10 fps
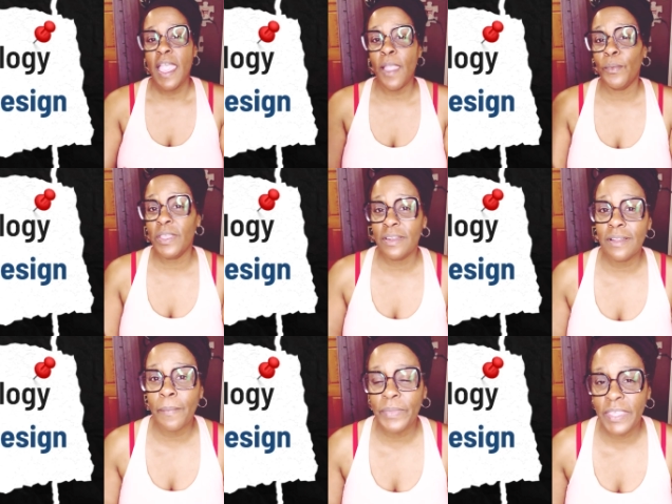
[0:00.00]
And we ended
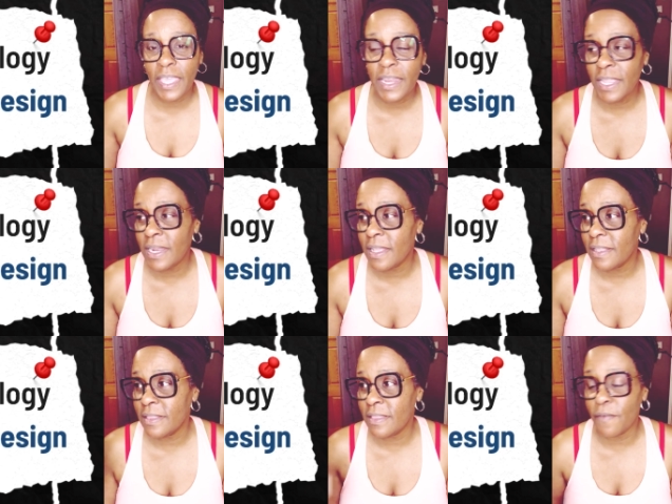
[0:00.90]
up getting
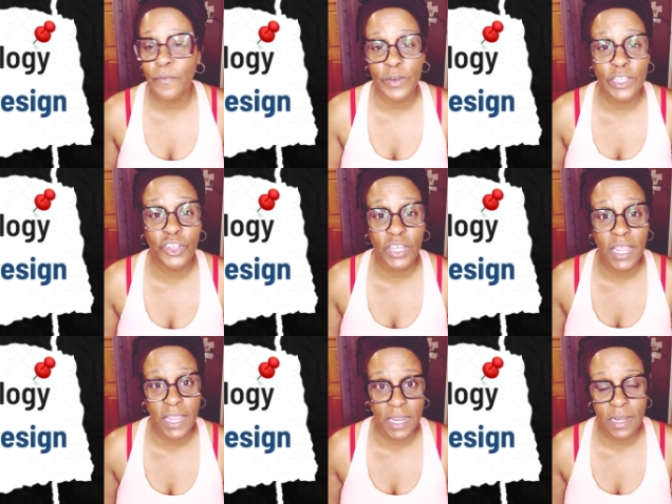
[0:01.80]
the fridge
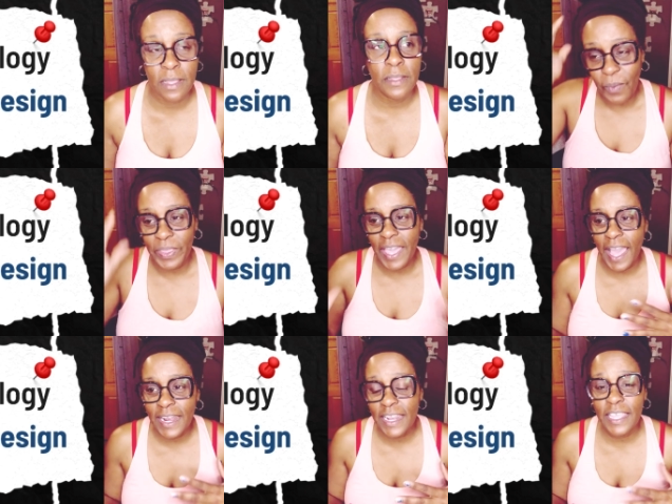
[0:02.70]
in. So we
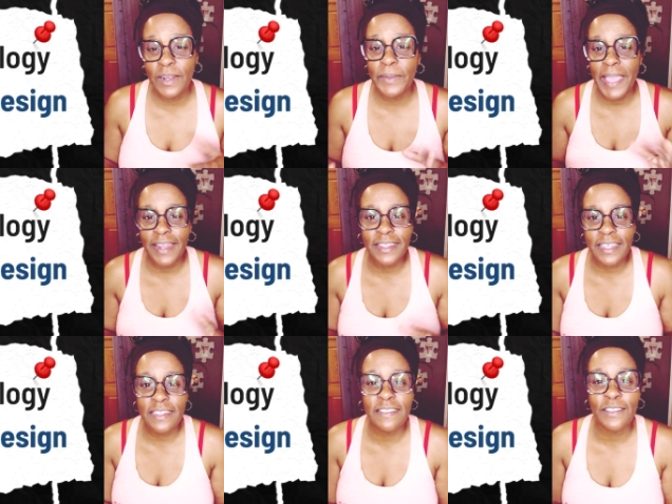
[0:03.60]
got it in, and we had to
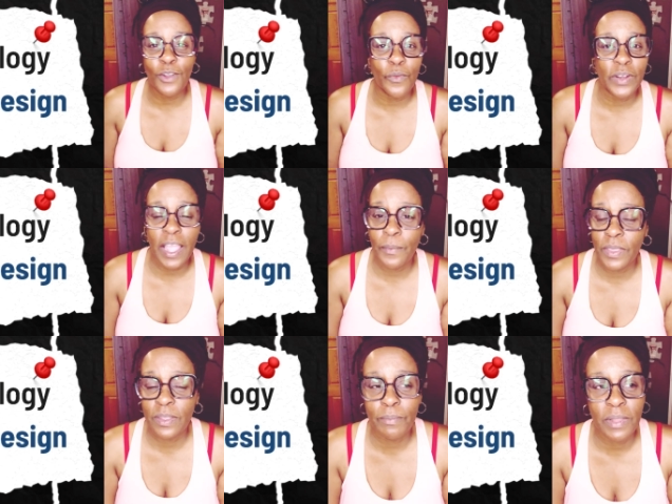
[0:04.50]
let it sit overnight. We
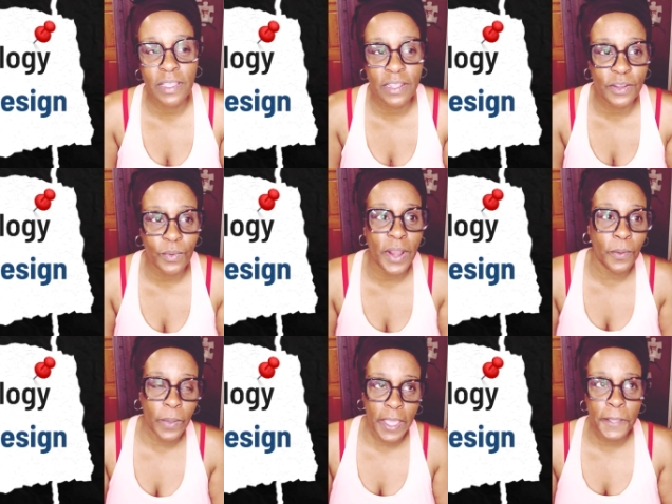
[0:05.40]
couldn't plug it in right
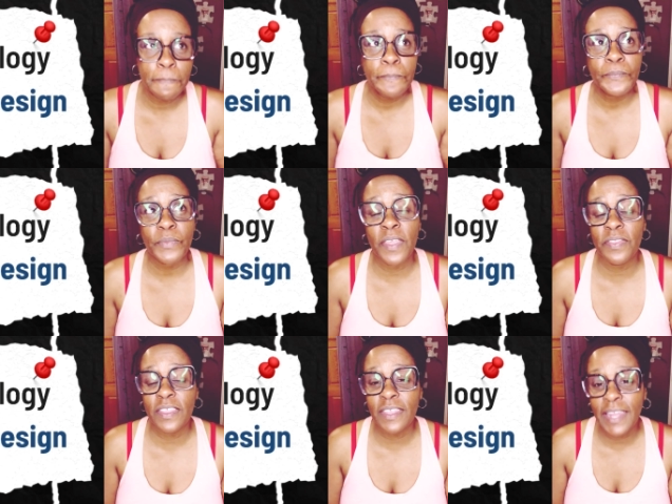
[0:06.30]
away. And
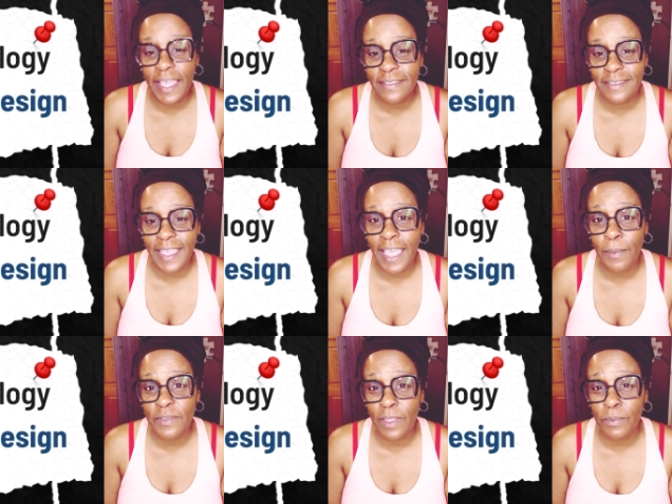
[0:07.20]
then the next day, I
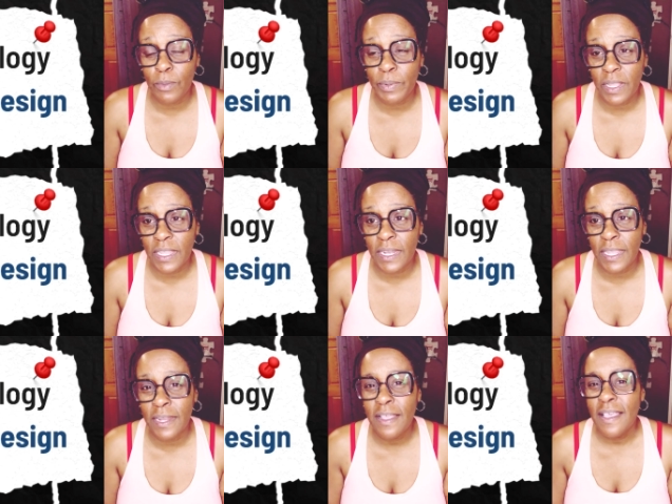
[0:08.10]
was able to plug it
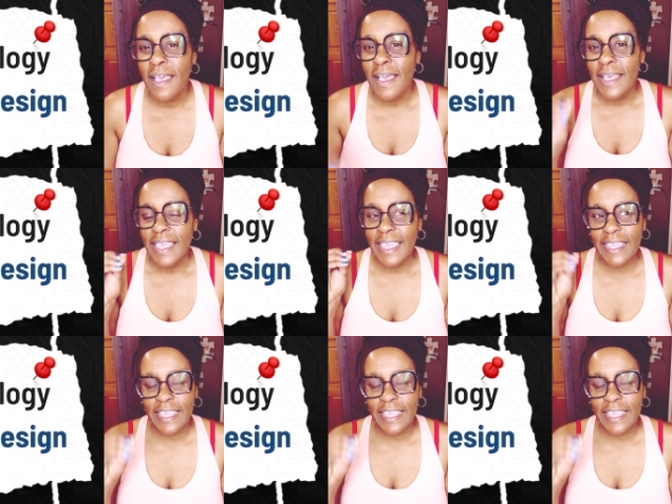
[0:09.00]
in. It